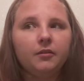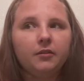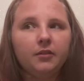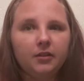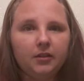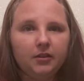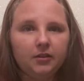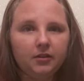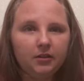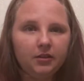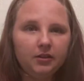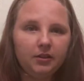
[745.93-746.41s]

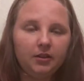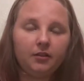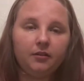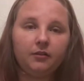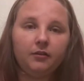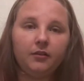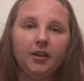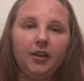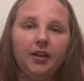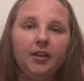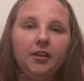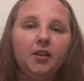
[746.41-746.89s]

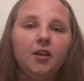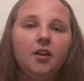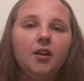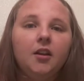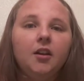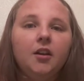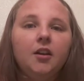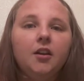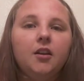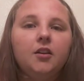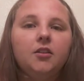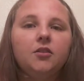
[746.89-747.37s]
they
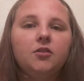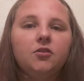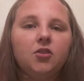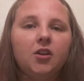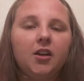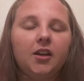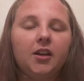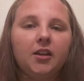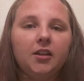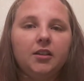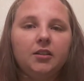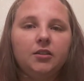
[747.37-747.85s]

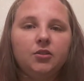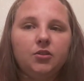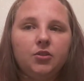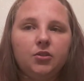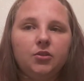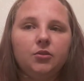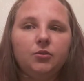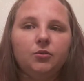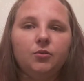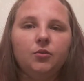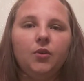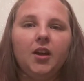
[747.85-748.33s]
try
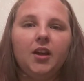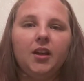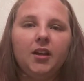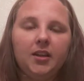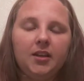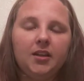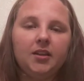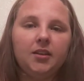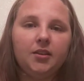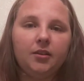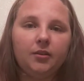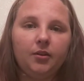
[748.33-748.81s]
to
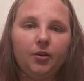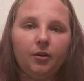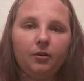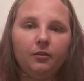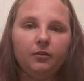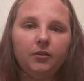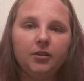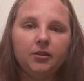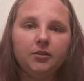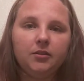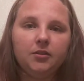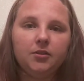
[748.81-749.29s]
get the
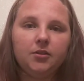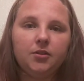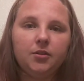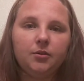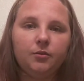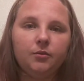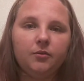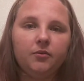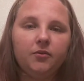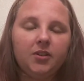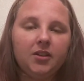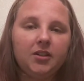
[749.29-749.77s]
colon
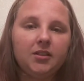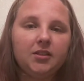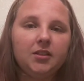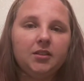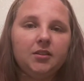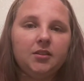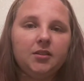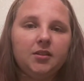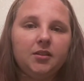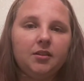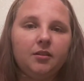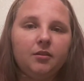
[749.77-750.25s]
to fix
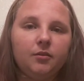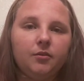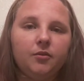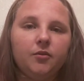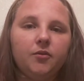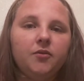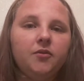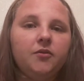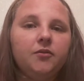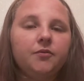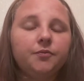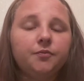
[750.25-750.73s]

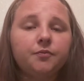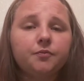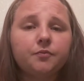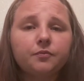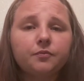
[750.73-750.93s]
itself,